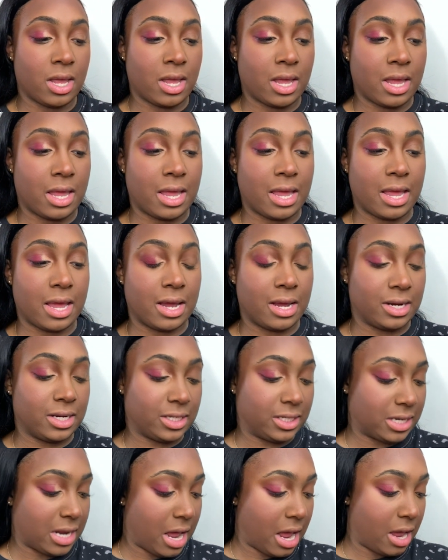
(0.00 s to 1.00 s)

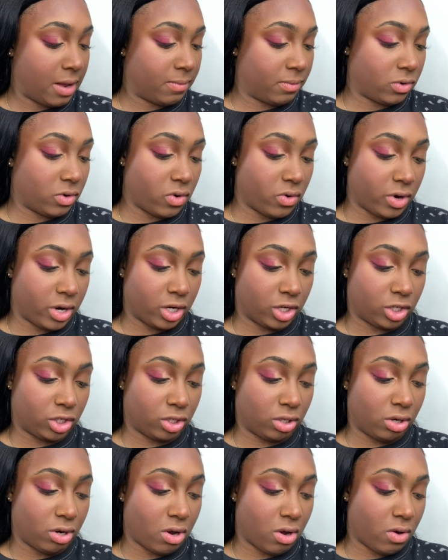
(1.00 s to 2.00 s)
And I'm going to
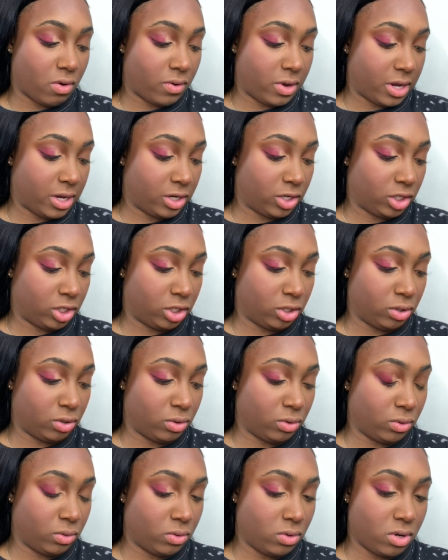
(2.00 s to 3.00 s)
go
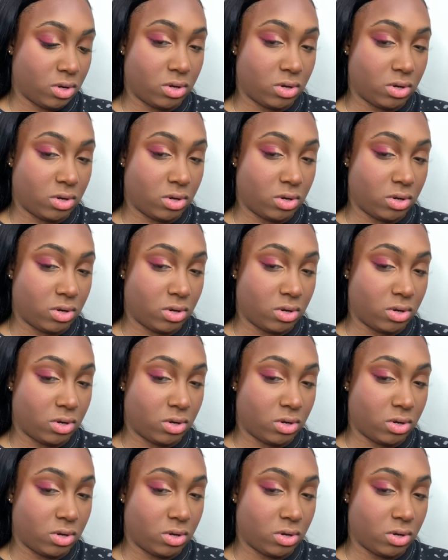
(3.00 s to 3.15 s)
into